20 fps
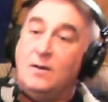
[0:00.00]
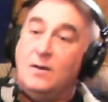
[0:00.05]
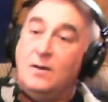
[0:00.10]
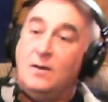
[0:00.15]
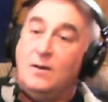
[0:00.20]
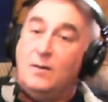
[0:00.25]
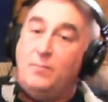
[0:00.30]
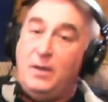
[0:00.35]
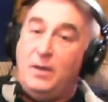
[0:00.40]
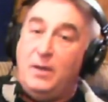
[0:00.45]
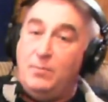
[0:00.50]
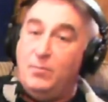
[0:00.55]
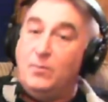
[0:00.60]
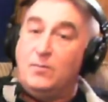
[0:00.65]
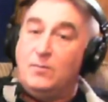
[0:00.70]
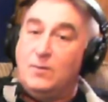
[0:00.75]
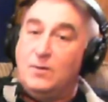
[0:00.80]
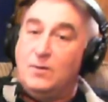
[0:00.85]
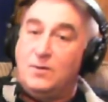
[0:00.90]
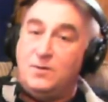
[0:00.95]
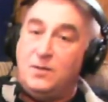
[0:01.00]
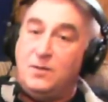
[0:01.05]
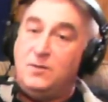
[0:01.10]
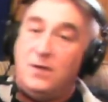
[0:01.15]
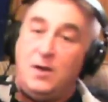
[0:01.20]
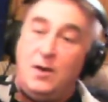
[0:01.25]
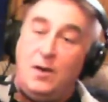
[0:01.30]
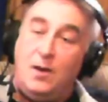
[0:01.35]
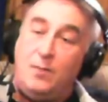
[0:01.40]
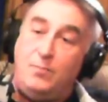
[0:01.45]
people are listening
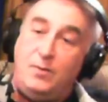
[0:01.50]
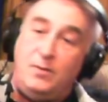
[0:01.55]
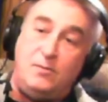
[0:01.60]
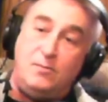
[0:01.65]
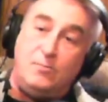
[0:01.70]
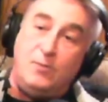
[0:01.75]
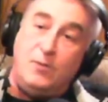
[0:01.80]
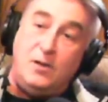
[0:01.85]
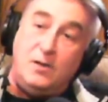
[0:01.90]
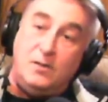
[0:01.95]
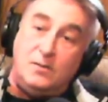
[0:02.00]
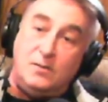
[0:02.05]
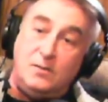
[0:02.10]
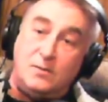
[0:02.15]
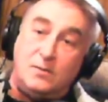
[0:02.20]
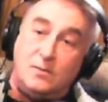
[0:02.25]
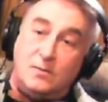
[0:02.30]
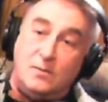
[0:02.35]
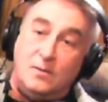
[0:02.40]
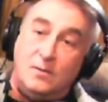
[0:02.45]
to M P threes.